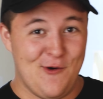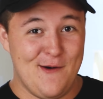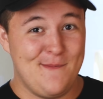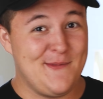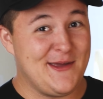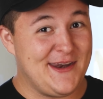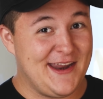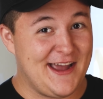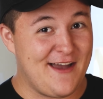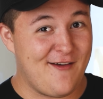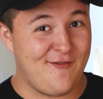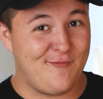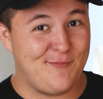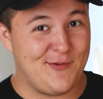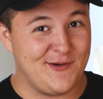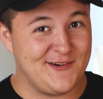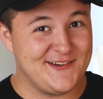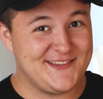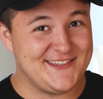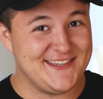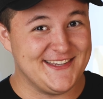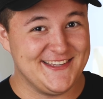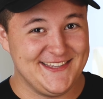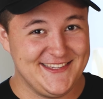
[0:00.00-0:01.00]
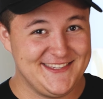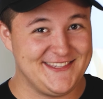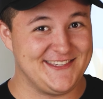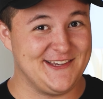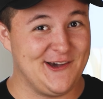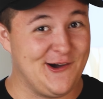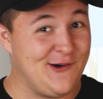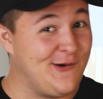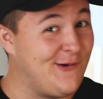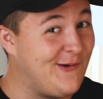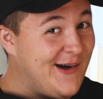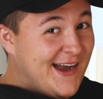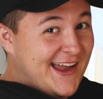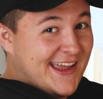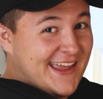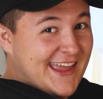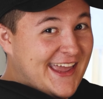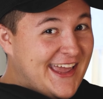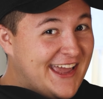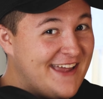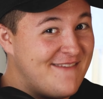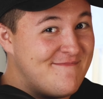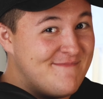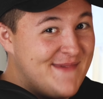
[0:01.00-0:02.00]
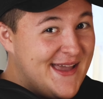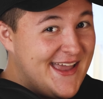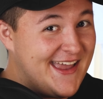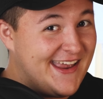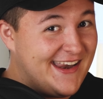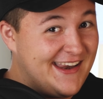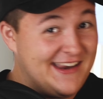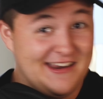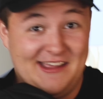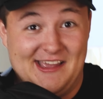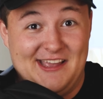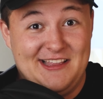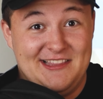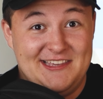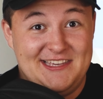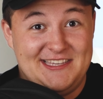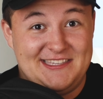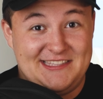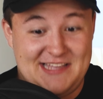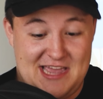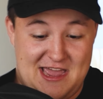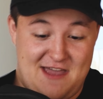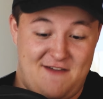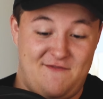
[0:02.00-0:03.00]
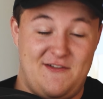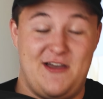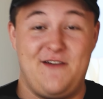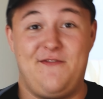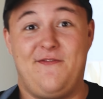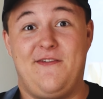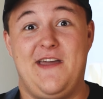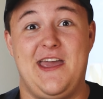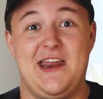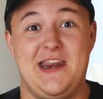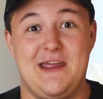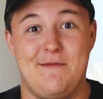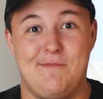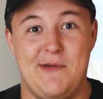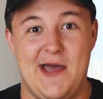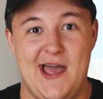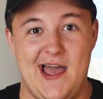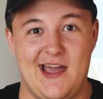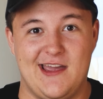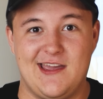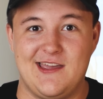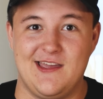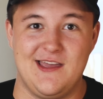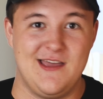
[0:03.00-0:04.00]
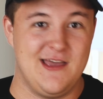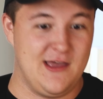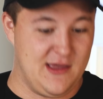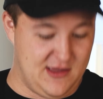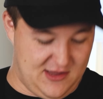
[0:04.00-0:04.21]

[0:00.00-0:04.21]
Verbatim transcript: Women have purses, so why can't men at least have a fanny pack?